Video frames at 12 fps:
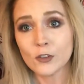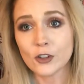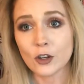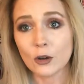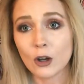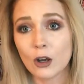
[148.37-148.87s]

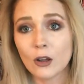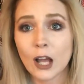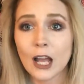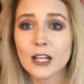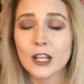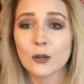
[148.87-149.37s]
So, all
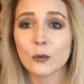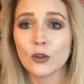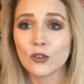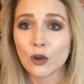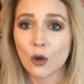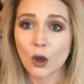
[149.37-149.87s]
I did
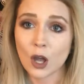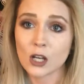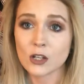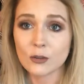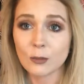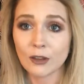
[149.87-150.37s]
was go
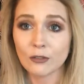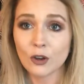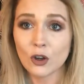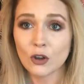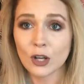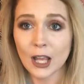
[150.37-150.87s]
onto my
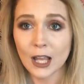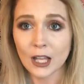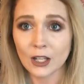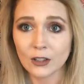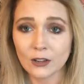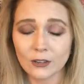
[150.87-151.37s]
phone
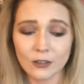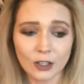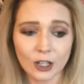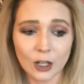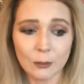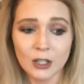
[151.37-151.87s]
and
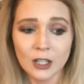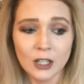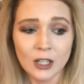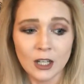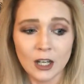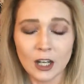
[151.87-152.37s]
look up
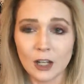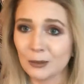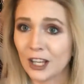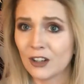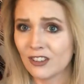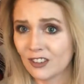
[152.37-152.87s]

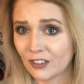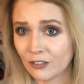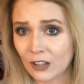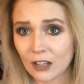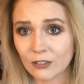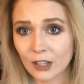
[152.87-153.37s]
um, Couch to
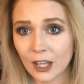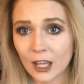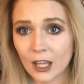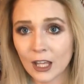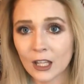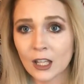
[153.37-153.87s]

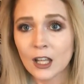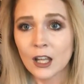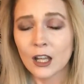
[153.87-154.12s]
5K